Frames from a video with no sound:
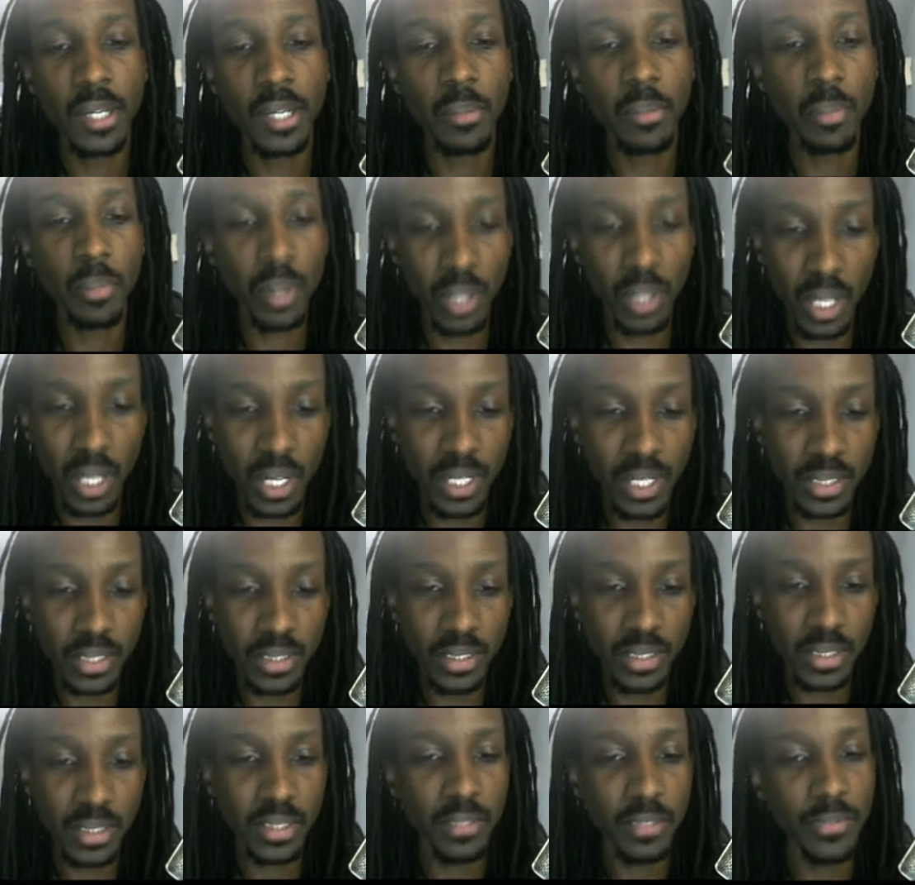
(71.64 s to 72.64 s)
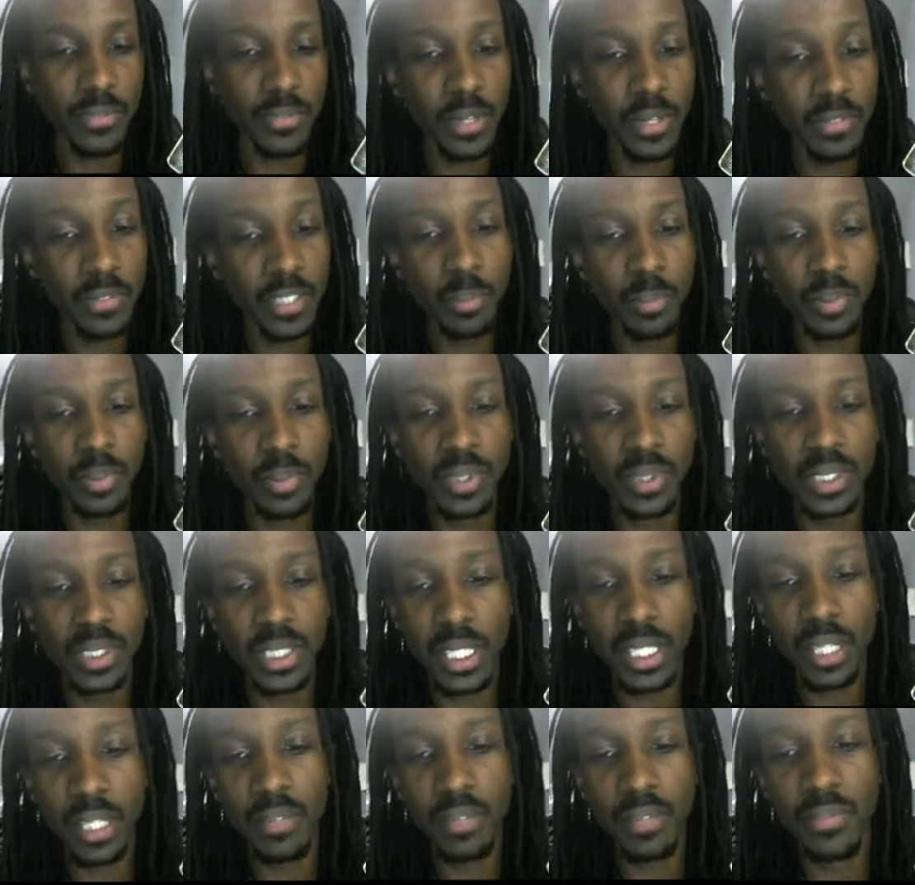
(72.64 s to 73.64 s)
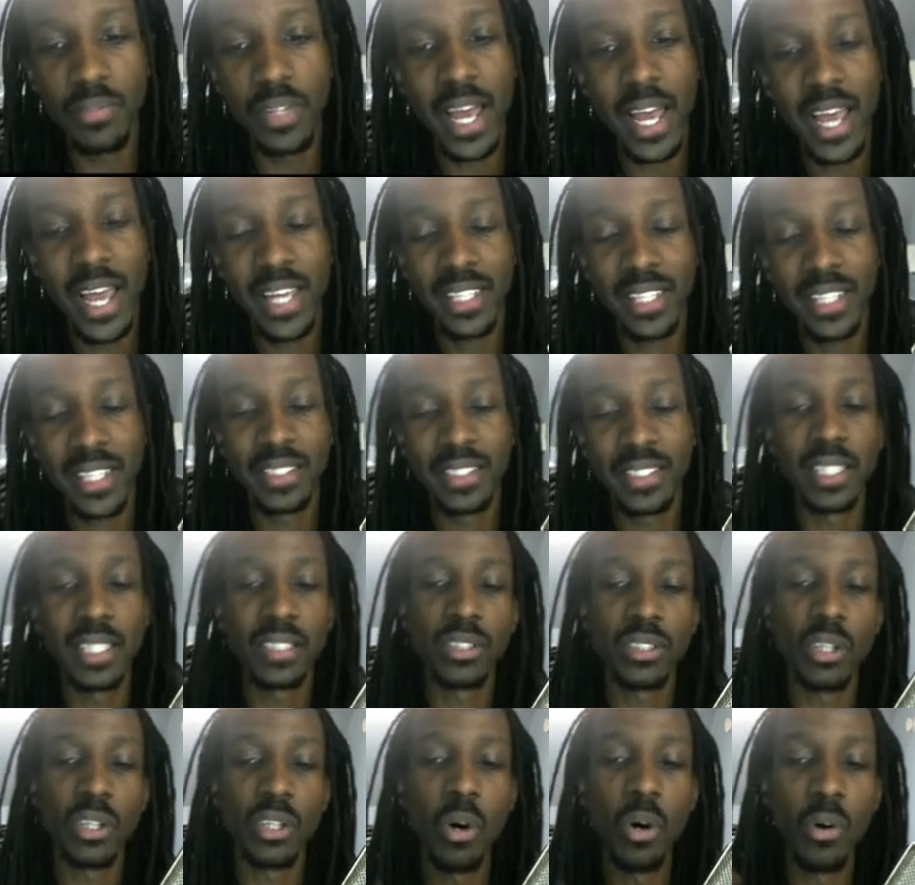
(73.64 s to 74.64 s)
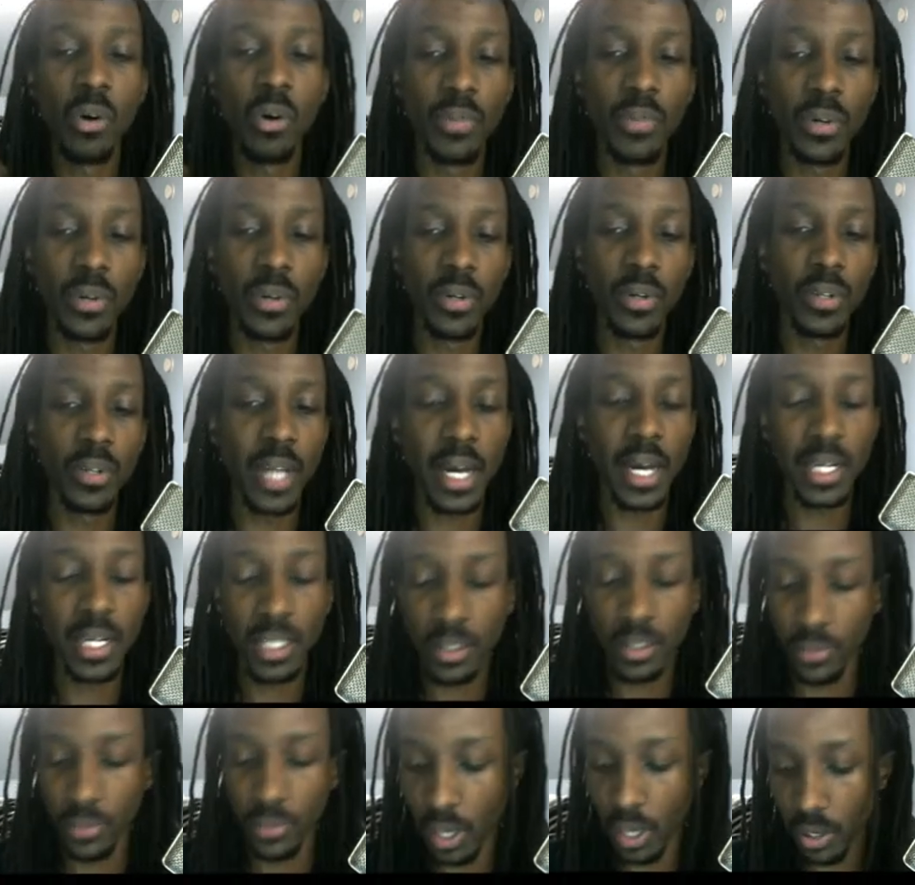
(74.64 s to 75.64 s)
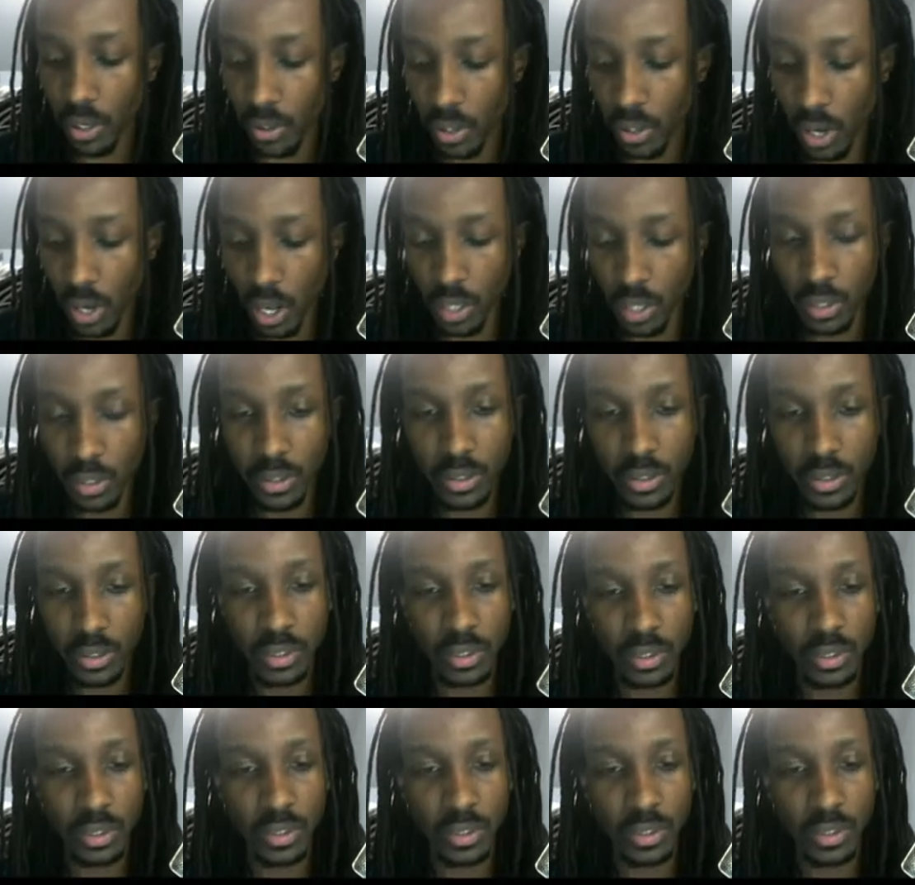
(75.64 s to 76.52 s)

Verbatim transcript: plus fifteen percent of the excess over ninety-three hundred dollars.